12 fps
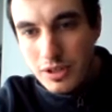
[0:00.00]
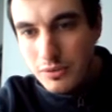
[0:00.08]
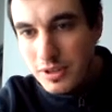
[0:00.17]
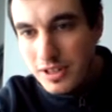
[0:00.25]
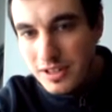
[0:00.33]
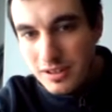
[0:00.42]

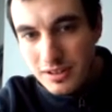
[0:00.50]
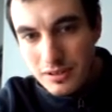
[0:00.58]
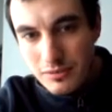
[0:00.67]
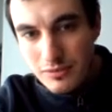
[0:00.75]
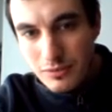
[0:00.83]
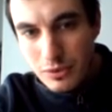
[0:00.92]

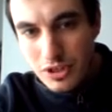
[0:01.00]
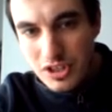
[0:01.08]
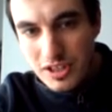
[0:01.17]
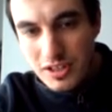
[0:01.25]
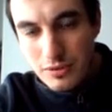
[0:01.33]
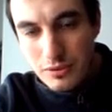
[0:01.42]

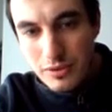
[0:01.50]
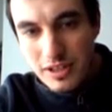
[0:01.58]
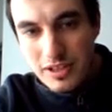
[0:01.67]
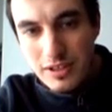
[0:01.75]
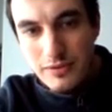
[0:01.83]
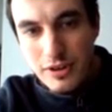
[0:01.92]
which will
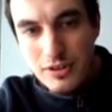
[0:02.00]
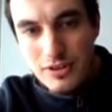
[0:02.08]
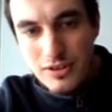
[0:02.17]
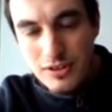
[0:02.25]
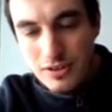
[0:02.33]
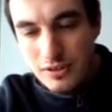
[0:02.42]
give
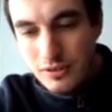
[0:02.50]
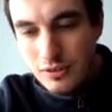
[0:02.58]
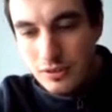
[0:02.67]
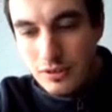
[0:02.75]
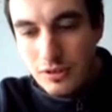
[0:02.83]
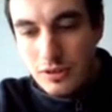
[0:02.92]
us
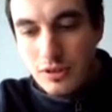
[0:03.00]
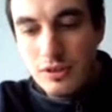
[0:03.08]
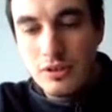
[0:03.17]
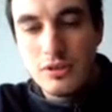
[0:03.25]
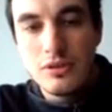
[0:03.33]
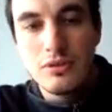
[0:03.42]

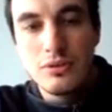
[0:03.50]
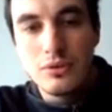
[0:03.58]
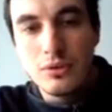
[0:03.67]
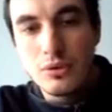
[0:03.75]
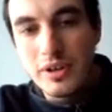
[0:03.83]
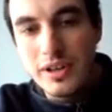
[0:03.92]

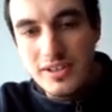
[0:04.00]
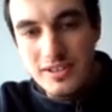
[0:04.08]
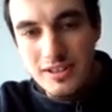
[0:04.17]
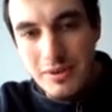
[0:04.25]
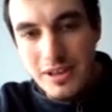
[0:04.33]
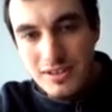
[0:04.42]
our
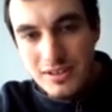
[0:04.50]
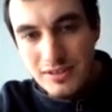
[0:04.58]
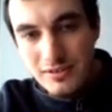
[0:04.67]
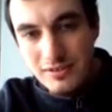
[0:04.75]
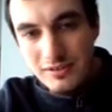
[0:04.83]
estimate.